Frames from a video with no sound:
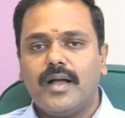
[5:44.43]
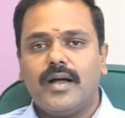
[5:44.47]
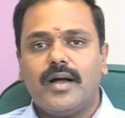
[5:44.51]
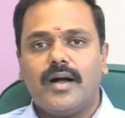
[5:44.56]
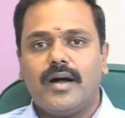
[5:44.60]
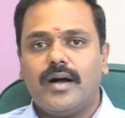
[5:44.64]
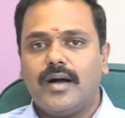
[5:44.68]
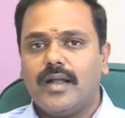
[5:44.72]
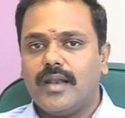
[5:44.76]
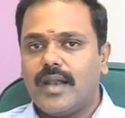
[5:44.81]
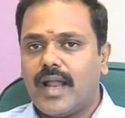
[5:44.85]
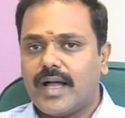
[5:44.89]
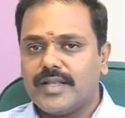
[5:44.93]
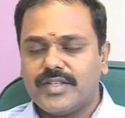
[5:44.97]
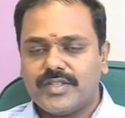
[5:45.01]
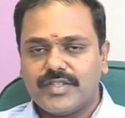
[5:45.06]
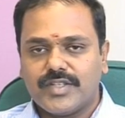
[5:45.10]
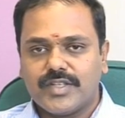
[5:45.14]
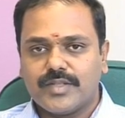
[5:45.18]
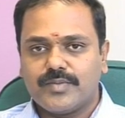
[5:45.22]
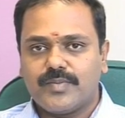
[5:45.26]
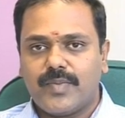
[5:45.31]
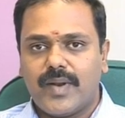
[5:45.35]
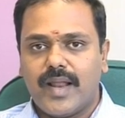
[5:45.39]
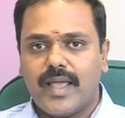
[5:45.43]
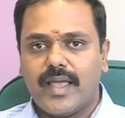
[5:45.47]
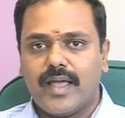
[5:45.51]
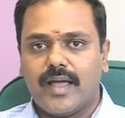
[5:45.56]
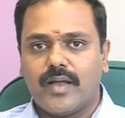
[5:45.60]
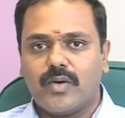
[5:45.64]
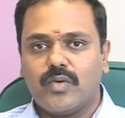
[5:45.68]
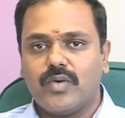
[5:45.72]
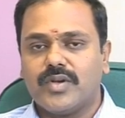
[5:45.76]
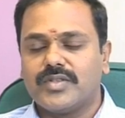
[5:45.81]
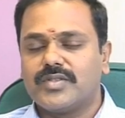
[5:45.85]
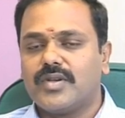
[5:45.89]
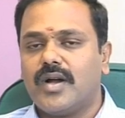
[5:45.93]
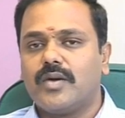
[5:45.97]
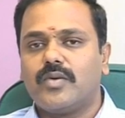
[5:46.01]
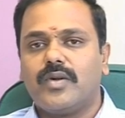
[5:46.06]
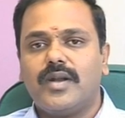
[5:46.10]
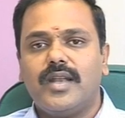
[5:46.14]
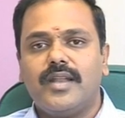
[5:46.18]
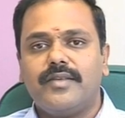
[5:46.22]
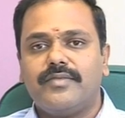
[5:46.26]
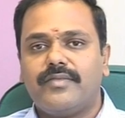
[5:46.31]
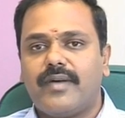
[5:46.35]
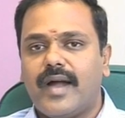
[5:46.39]
uh, logistics player who has got
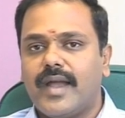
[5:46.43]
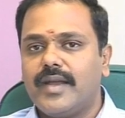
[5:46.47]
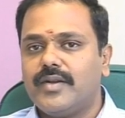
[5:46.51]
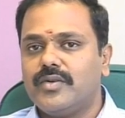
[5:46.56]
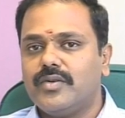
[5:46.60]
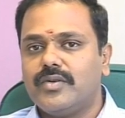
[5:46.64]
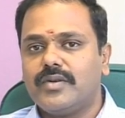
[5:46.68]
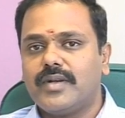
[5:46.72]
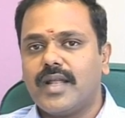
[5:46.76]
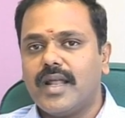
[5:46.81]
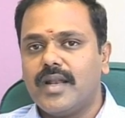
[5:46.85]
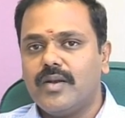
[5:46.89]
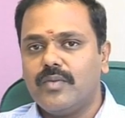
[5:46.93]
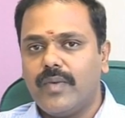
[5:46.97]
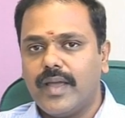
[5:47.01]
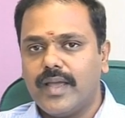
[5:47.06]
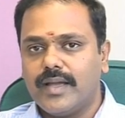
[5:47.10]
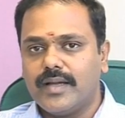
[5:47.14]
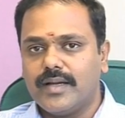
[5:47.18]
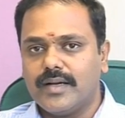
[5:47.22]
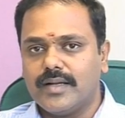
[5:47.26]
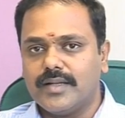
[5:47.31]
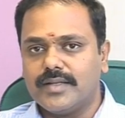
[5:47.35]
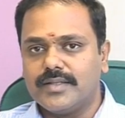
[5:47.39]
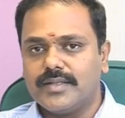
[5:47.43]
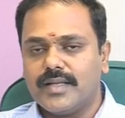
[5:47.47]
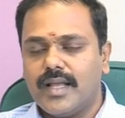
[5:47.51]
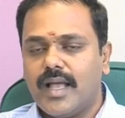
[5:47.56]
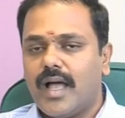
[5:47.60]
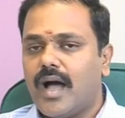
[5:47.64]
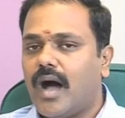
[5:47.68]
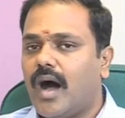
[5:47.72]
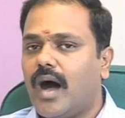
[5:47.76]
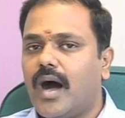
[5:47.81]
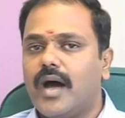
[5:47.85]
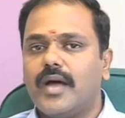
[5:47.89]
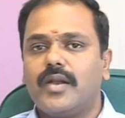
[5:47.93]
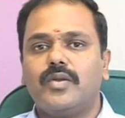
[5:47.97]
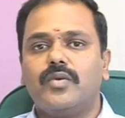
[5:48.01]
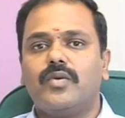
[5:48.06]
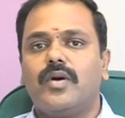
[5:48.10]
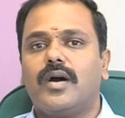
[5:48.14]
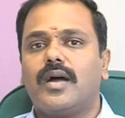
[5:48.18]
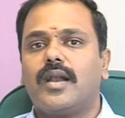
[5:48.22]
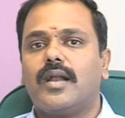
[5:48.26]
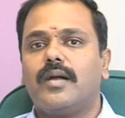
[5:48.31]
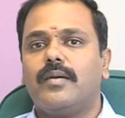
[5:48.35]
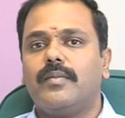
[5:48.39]
only 5 to 10 vehicles or you
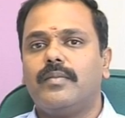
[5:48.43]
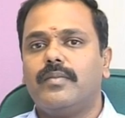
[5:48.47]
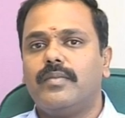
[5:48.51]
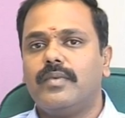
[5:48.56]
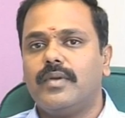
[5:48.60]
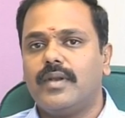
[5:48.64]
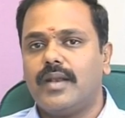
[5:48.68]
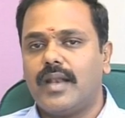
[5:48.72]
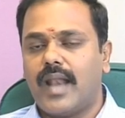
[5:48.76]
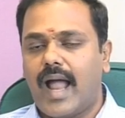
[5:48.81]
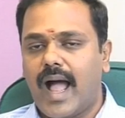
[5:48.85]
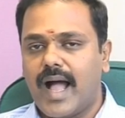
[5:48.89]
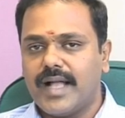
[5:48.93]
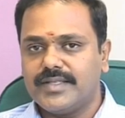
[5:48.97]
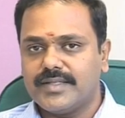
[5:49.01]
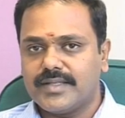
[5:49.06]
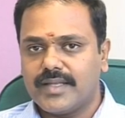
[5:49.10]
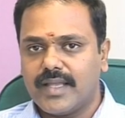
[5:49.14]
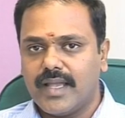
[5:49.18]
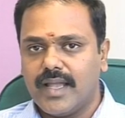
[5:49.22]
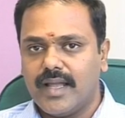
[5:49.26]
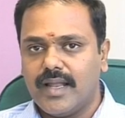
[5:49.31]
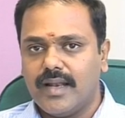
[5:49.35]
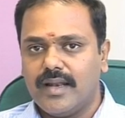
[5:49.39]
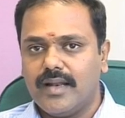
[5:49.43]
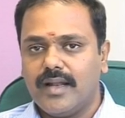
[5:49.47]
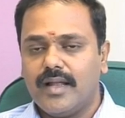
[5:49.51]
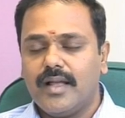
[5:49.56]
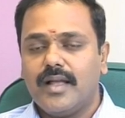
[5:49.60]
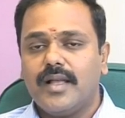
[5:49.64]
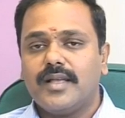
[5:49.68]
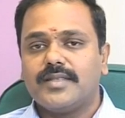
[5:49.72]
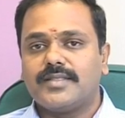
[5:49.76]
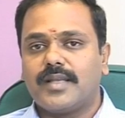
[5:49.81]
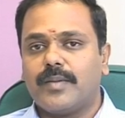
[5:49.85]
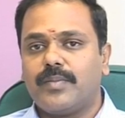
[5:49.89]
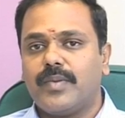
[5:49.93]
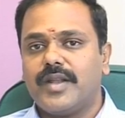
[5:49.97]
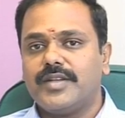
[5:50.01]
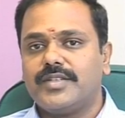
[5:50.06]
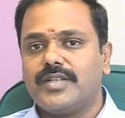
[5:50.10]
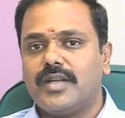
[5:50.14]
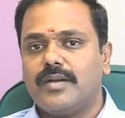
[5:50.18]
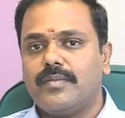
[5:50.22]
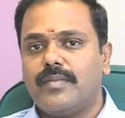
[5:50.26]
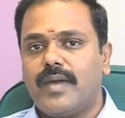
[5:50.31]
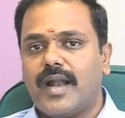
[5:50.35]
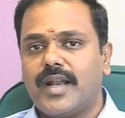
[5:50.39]
are a large scale supply
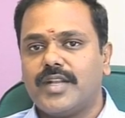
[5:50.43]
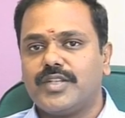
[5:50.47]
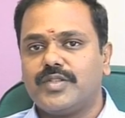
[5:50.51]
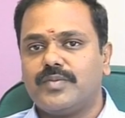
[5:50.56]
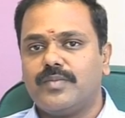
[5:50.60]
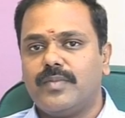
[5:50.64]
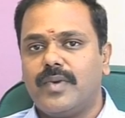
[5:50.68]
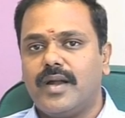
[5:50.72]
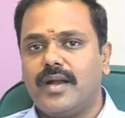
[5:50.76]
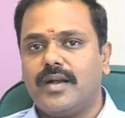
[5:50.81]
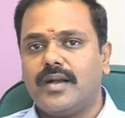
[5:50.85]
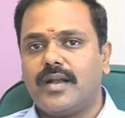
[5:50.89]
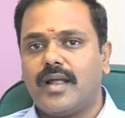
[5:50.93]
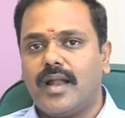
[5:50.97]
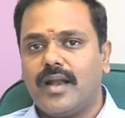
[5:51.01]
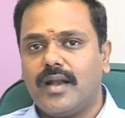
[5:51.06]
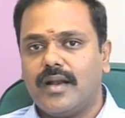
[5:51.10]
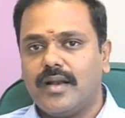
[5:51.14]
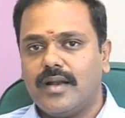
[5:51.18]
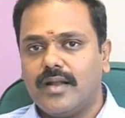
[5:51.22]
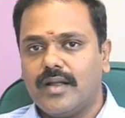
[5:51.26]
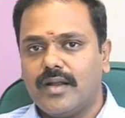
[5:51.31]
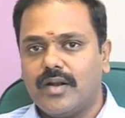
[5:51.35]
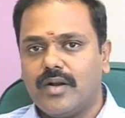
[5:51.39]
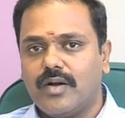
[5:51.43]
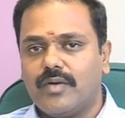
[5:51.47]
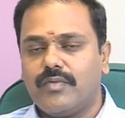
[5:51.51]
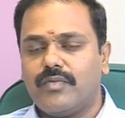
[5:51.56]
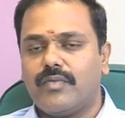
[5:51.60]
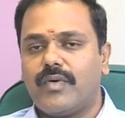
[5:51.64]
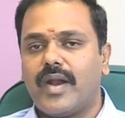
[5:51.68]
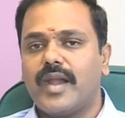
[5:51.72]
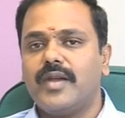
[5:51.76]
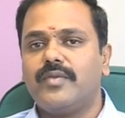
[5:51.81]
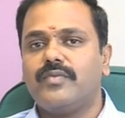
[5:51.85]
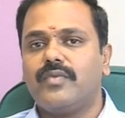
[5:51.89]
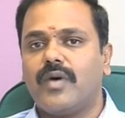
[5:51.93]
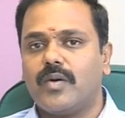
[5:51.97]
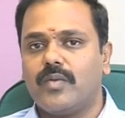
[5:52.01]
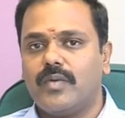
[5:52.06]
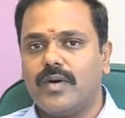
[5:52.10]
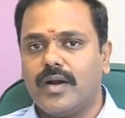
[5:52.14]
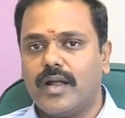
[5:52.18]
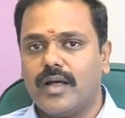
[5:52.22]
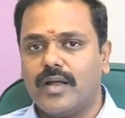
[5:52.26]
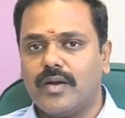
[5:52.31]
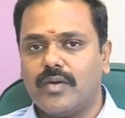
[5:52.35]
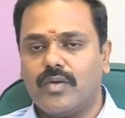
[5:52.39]
chain management and you know freight
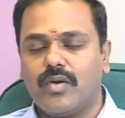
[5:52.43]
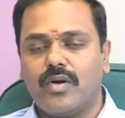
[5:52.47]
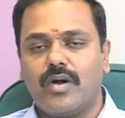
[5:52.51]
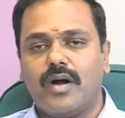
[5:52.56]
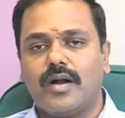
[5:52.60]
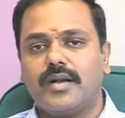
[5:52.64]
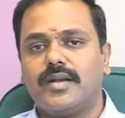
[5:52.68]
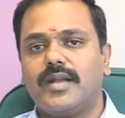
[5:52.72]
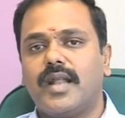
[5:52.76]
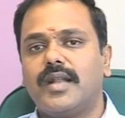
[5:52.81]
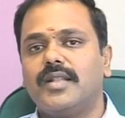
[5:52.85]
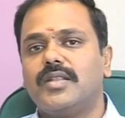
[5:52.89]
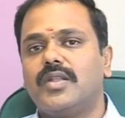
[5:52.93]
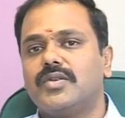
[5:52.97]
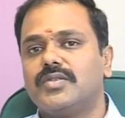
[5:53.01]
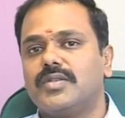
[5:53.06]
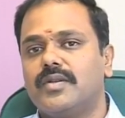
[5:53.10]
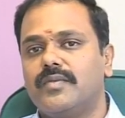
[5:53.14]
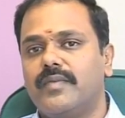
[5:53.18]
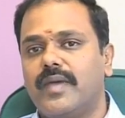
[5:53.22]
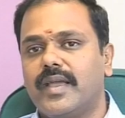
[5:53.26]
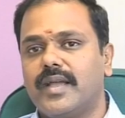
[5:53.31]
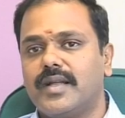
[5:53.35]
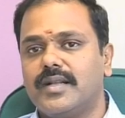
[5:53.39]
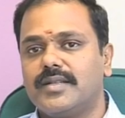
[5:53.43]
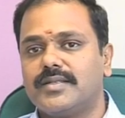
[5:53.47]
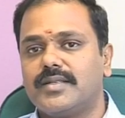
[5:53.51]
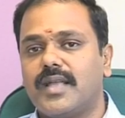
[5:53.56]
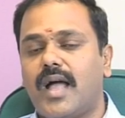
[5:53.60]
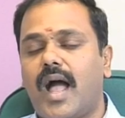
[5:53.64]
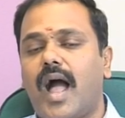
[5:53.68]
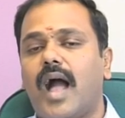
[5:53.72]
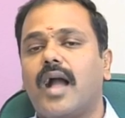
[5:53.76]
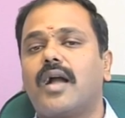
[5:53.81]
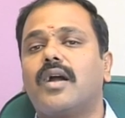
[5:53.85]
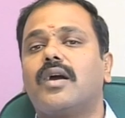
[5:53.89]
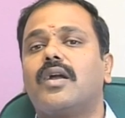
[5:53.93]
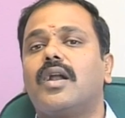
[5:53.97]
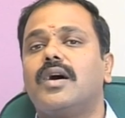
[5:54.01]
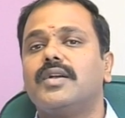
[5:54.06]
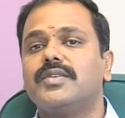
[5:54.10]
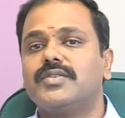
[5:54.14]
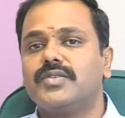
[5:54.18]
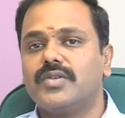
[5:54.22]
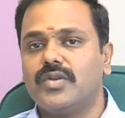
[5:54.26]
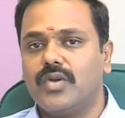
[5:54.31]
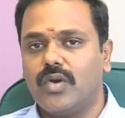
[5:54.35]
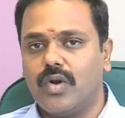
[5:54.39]
forwarder you have got 10000 vehicles
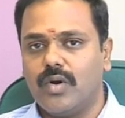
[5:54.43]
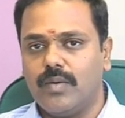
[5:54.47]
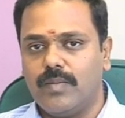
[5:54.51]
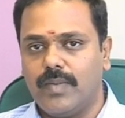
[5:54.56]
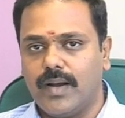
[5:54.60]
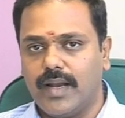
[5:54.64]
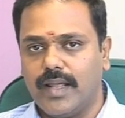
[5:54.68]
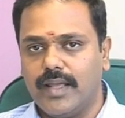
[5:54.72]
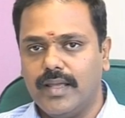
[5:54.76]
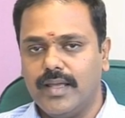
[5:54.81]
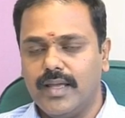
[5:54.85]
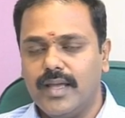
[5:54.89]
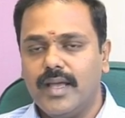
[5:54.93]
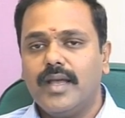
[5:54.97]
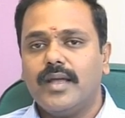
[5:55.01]
across globally